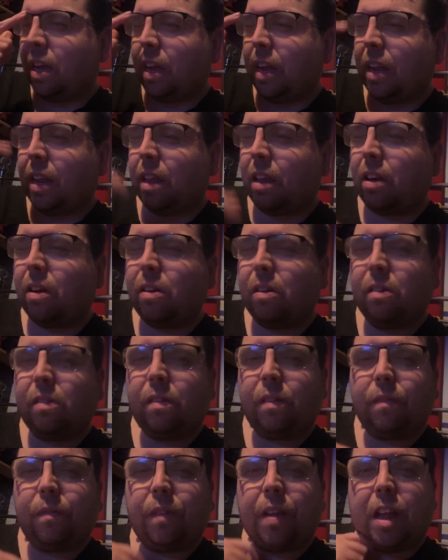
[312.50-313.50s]
So
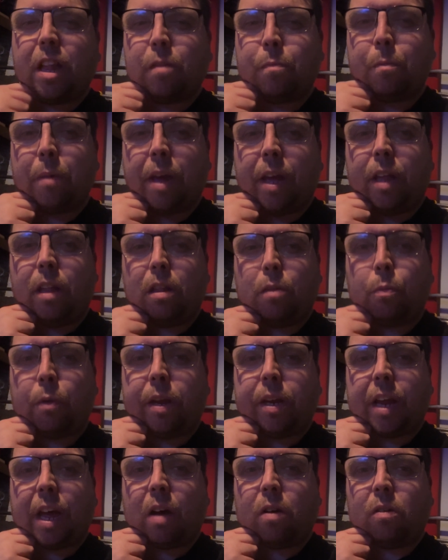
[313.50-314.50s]
this means we
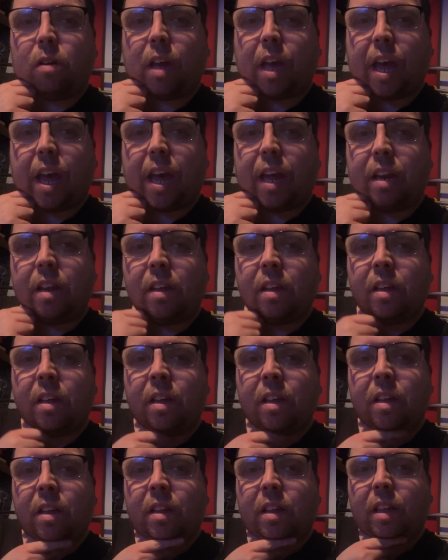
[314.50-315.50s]
now get
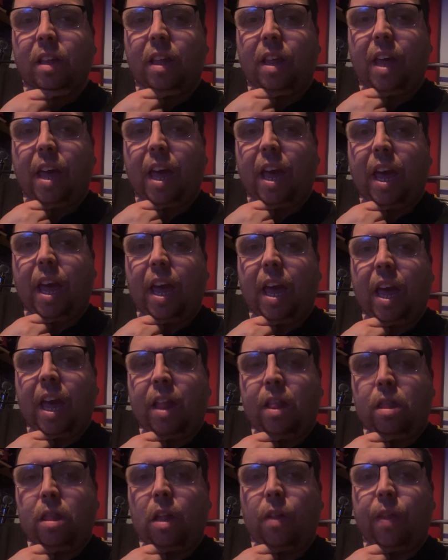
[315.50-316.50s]

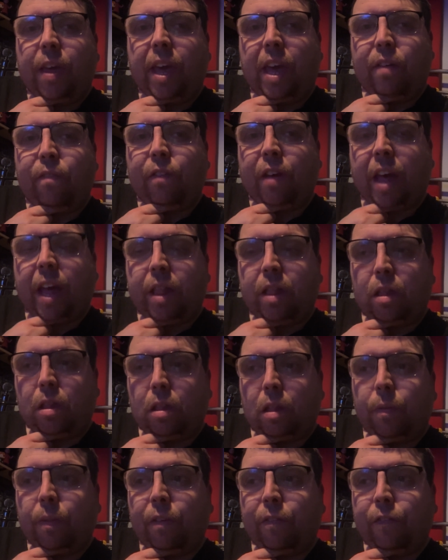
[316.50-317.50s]
into the events
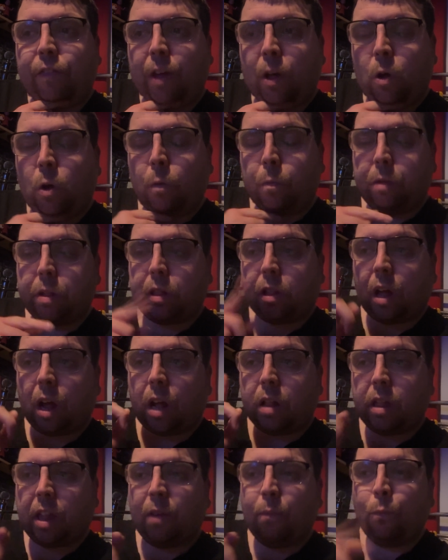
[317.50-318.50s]
of the film,
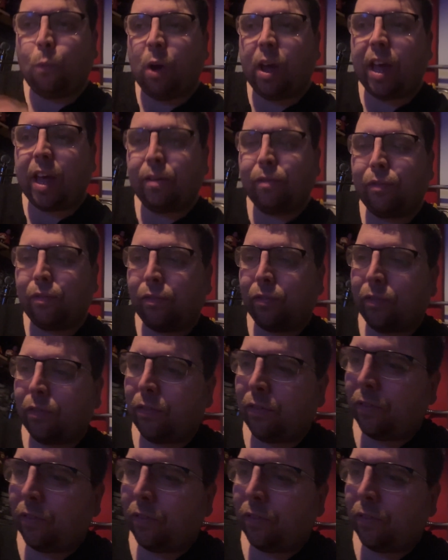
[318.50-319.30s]
starting with